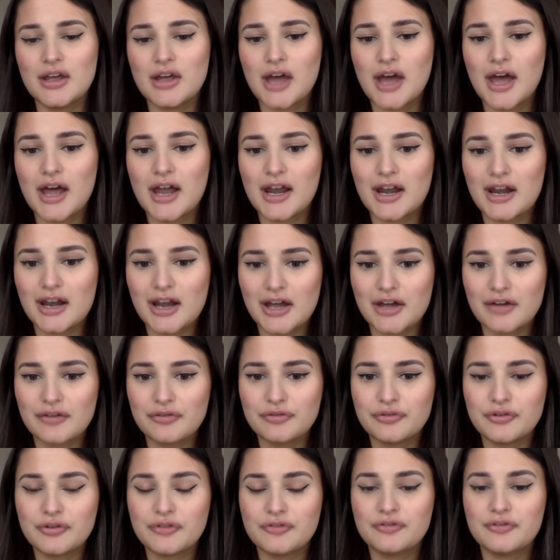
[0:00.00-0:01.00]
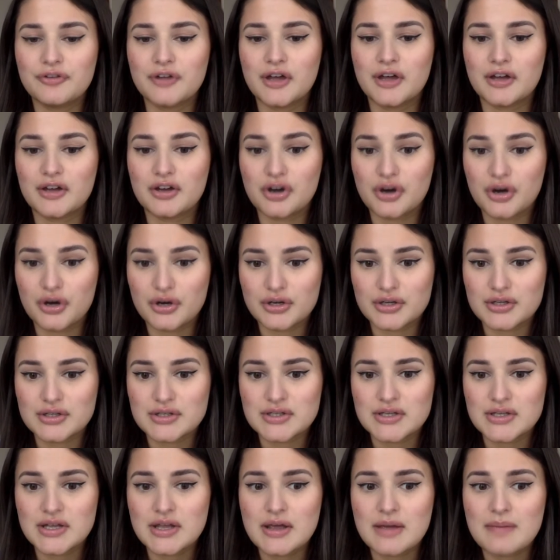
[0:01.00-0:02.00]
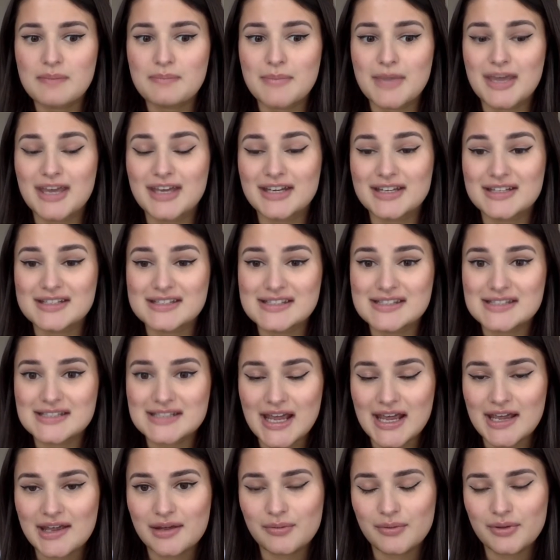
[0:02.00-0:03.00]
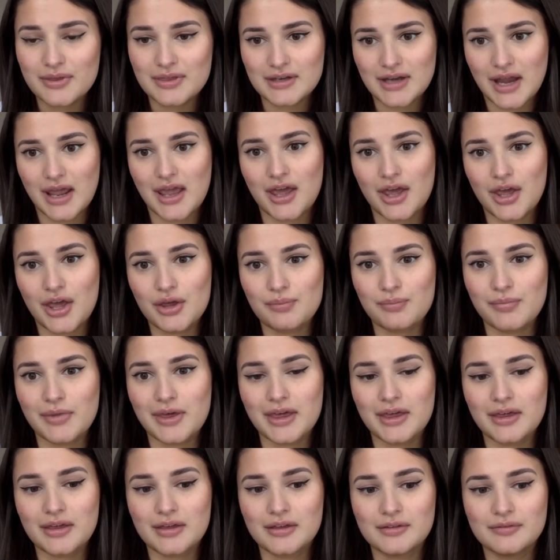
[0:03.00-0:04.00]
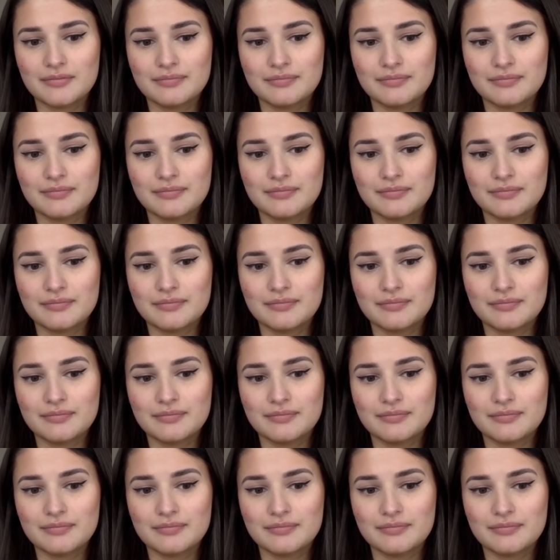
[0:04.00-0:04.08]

her love for God, made her stay with Naomi.